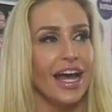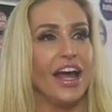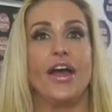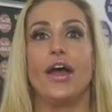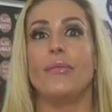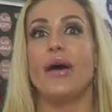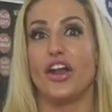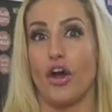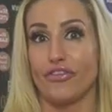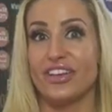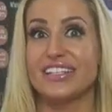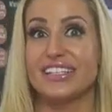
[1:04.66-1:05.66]
and
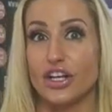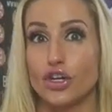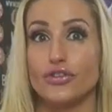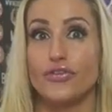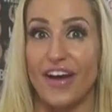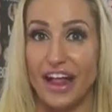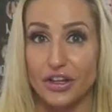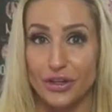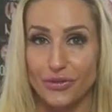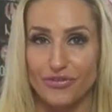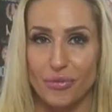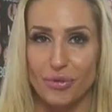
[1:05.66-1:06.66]
obviously good
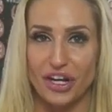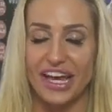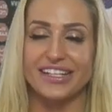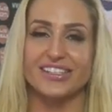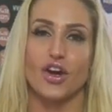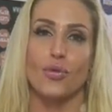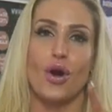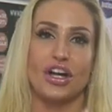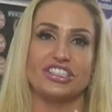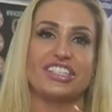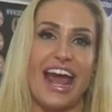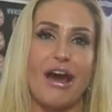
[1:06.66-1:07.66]
value for money. So
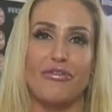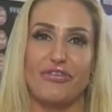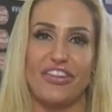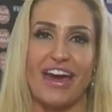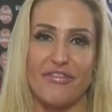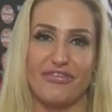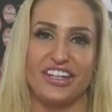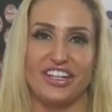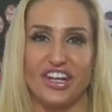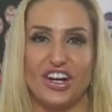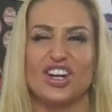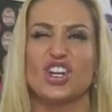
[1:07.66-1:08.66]
watch out for that
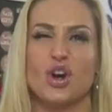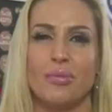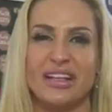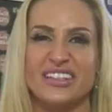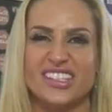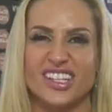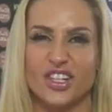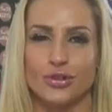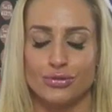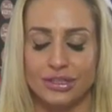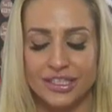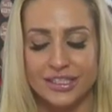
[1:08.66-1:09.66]
video coming
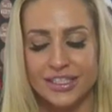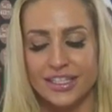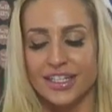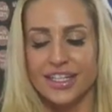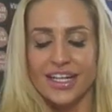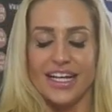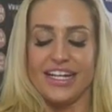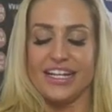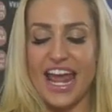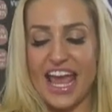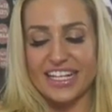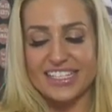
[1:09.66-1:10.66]
soon.
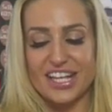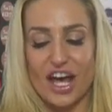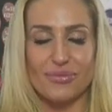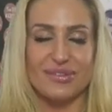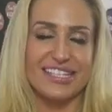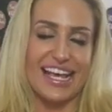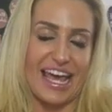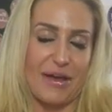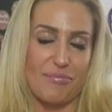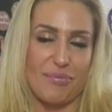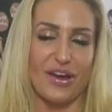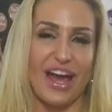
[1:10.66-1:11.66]
Next top
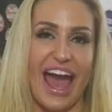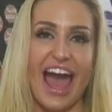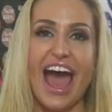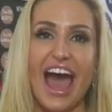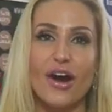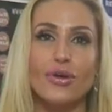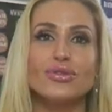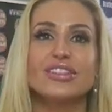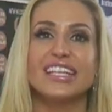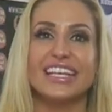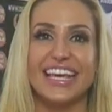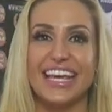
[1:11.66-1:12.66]
tip, how
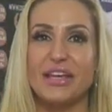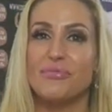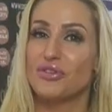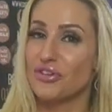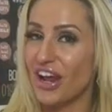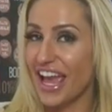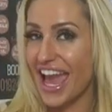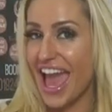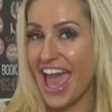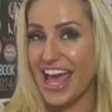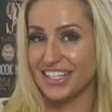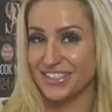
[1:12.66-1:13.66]
to keep grey
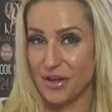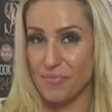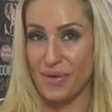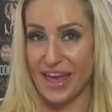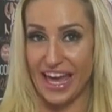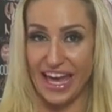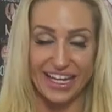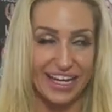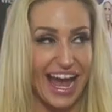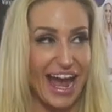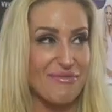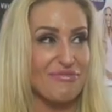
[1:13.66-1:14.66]
hairs at
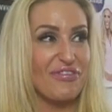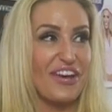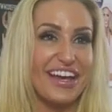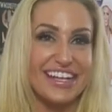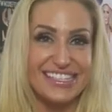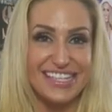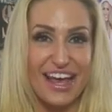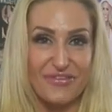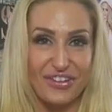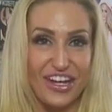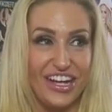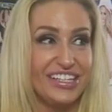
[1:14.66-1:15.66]
bay. I'm
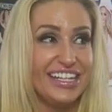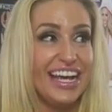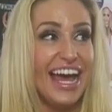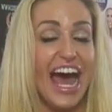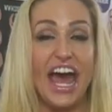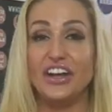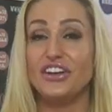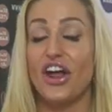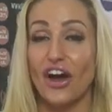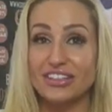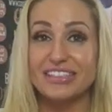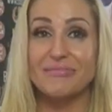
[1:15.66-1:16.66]
37 and
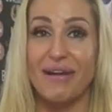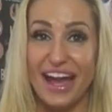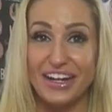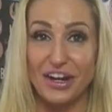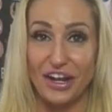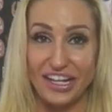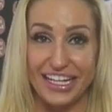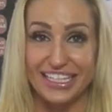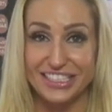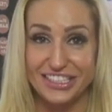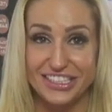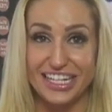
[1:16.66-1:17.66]
not to my
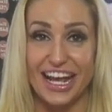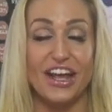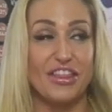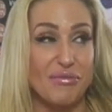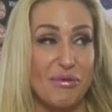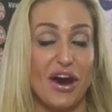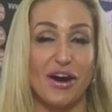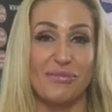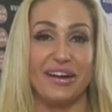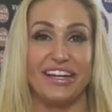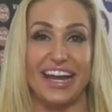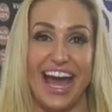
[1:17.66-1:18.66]
knowledge at the
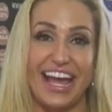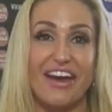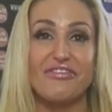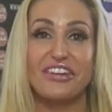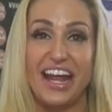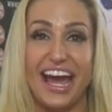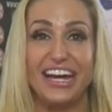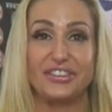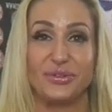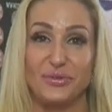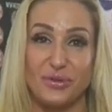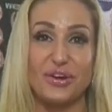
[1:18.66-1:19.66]
moment I haven't
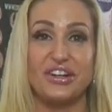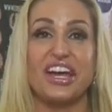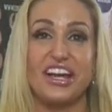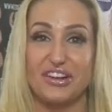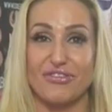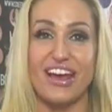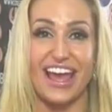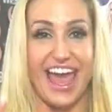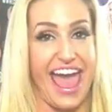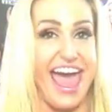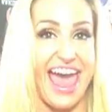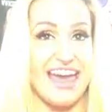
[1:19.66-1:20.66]
had one grey
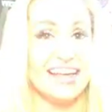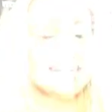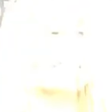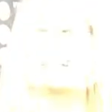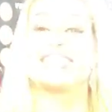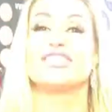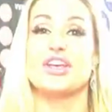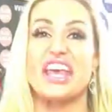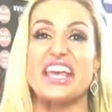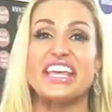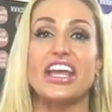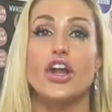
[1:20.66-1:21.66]
hair. Is
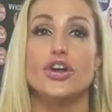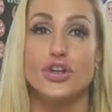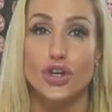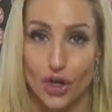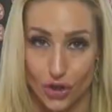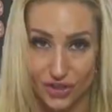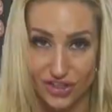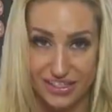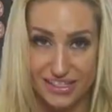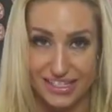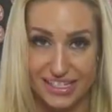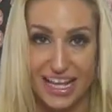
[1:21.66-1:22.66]
to eat
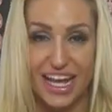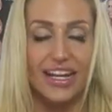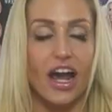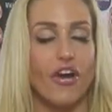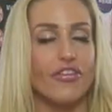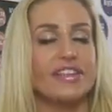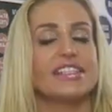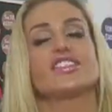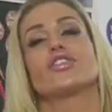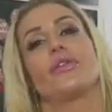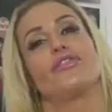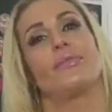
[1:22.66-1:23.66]
nuts. Now
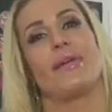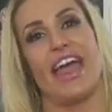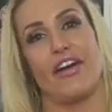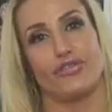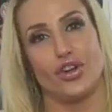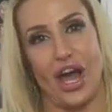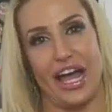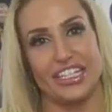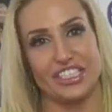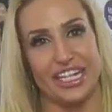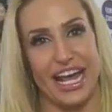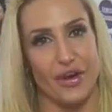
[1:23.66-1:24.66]
obviously some of you may have nut
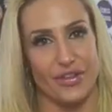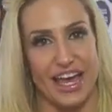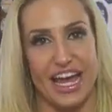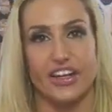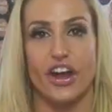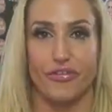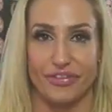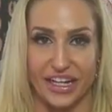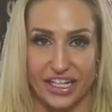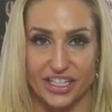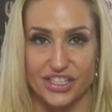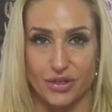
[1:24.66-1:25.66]
allergy out there,
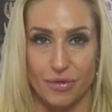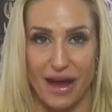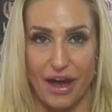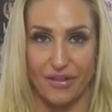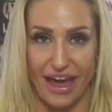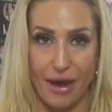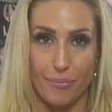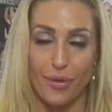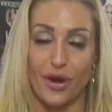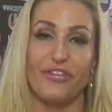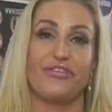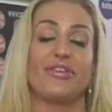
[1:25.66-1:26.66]
nothing I can do about that,
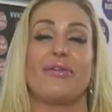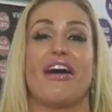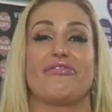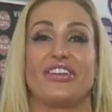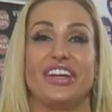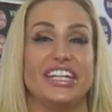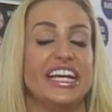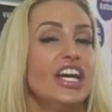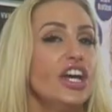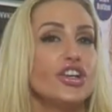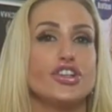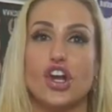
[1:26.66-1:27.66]
but if you haven't,
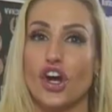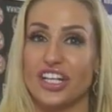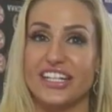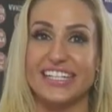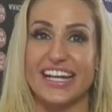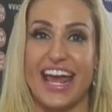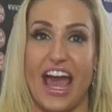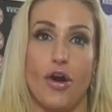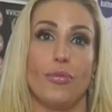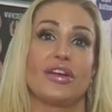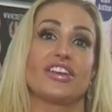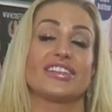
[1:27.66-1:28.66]
knock yourself
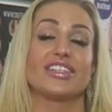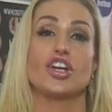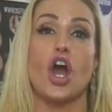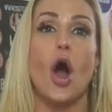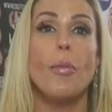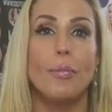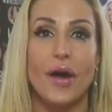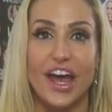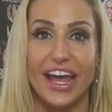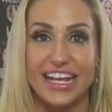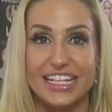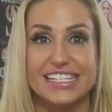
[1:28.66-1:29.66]
out, because the
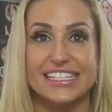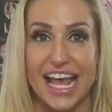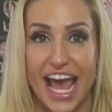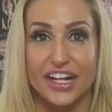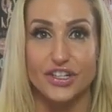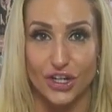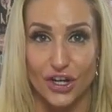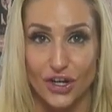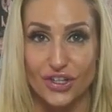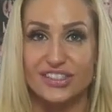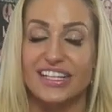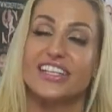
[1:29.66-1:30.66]
copper inside
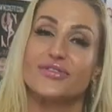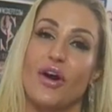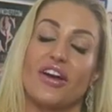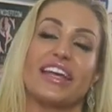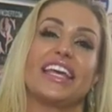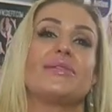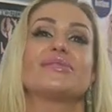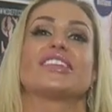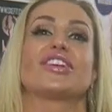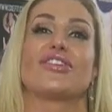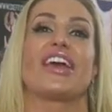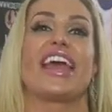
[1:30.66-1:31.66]
nuts is what keeps
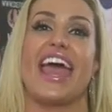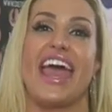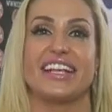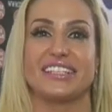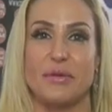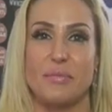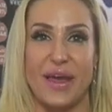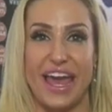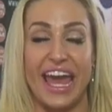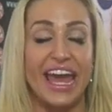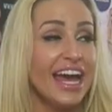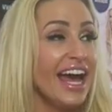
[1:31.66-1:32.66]
the grey hairs at
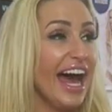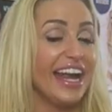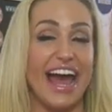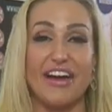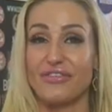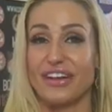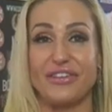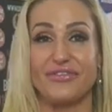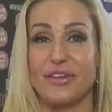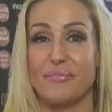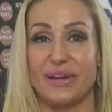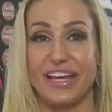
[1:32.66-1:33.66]
bay. And I've
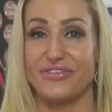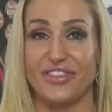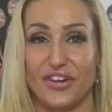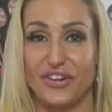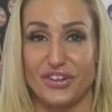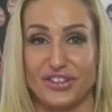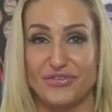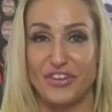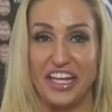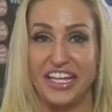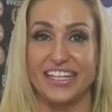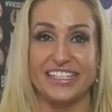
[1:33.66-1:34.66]
lived and breathed on nuts
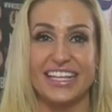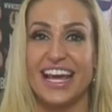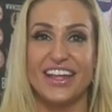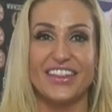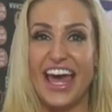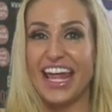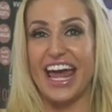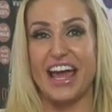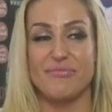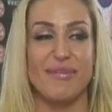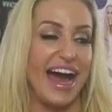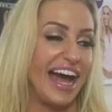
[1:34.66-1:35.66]
for years. They're
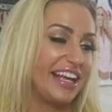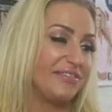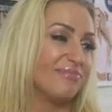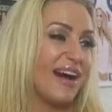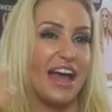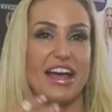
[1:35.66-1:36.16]
like my